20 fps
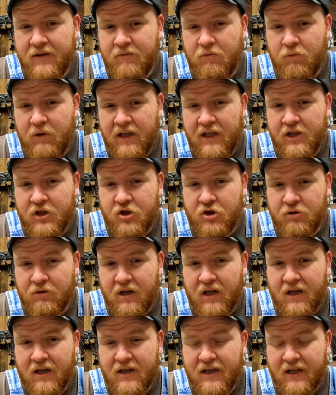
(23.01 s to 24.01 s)
Willys
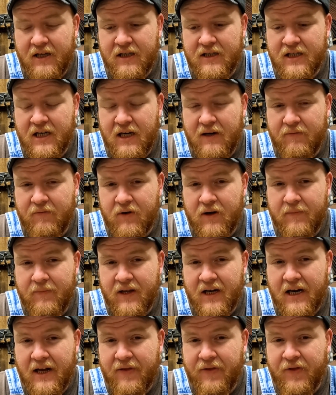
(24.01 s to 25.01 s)
truck in the time frame
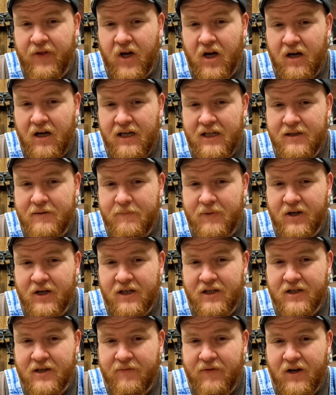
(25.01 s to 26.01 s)
that I thought
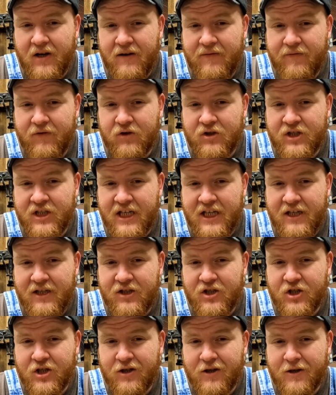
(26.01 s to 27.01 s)
because of unforeseen
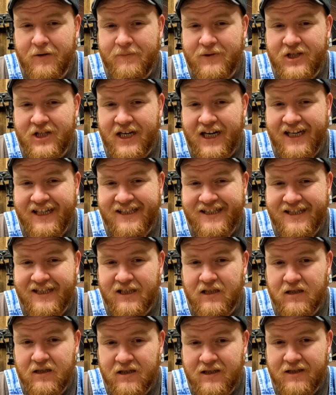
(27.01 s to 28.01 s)

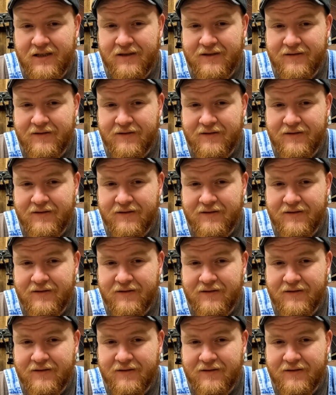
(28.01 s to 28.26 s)
circumstances.